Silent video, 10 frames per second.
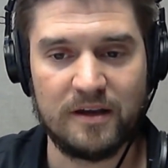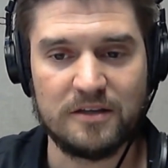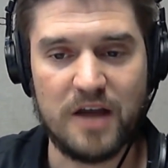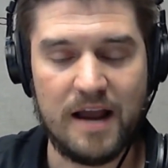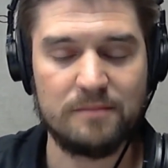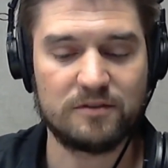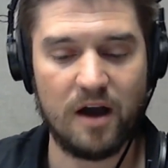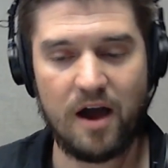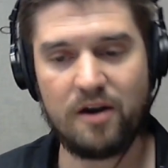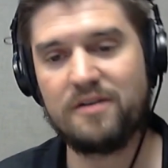James
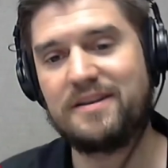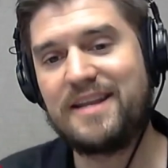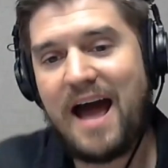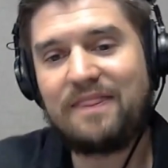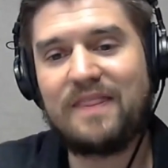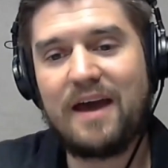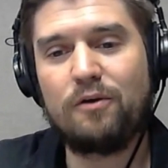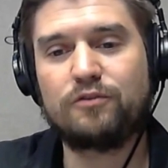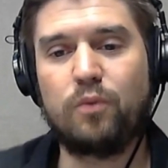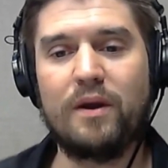Conner, not that
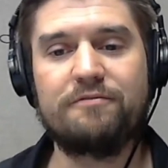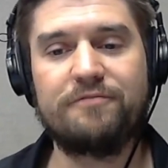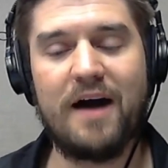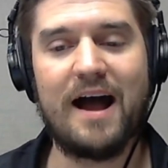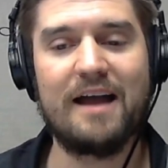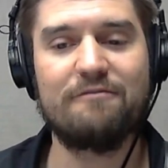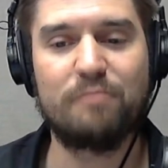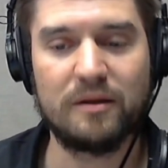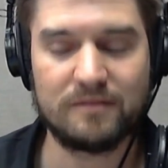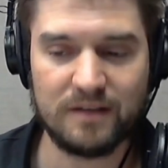old, 25,
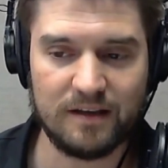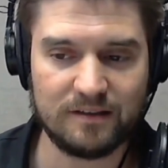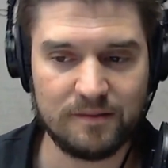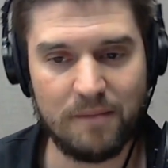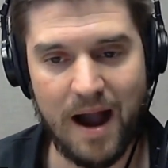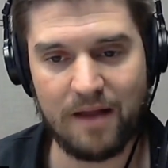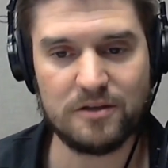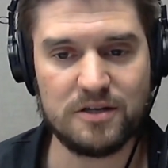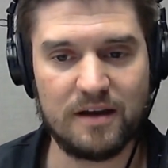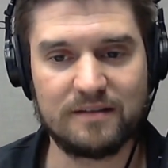but some
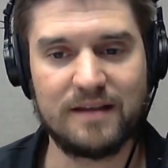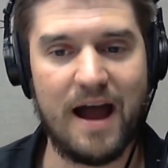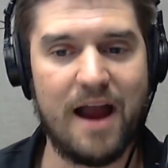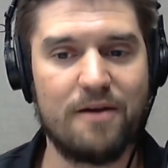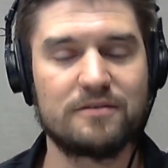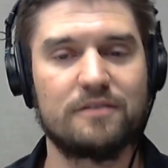mileage on his tires.